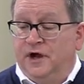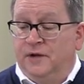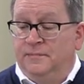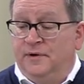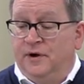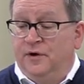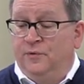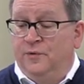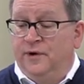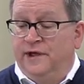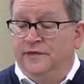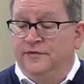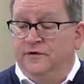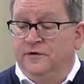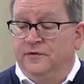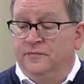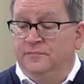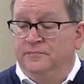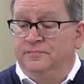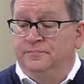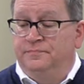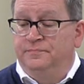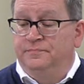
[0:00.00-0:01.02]
about
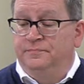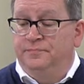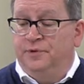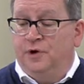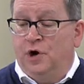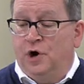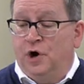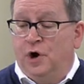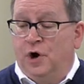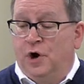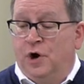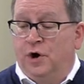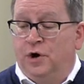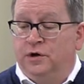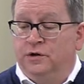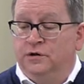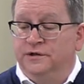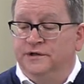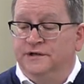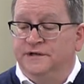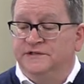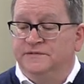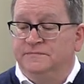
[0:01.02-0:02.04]
whether
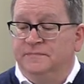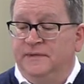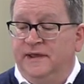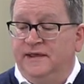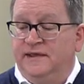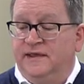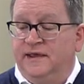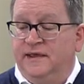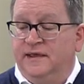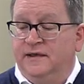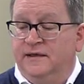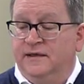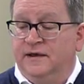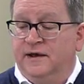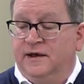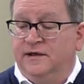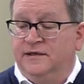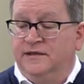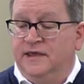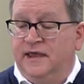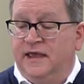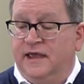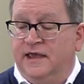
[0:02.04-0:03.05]
Paul is making
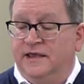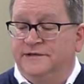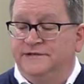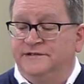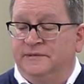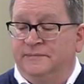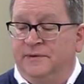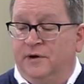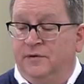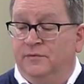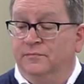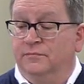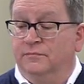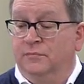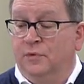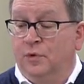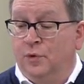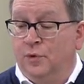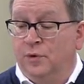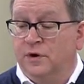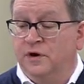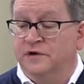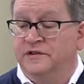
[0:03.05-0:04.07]
a case about
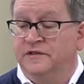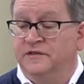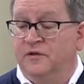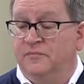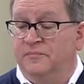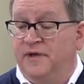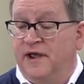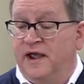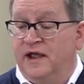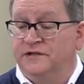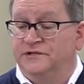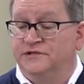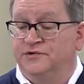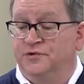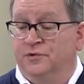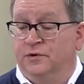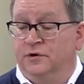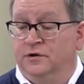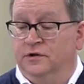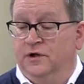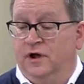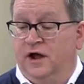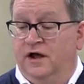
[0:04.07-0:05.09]
more than the
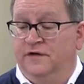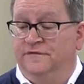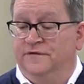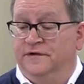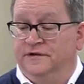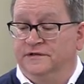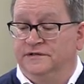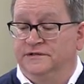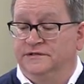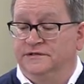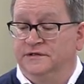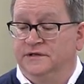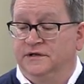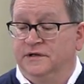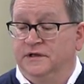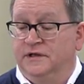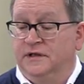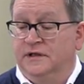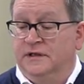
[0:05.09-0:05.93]
pastoral office.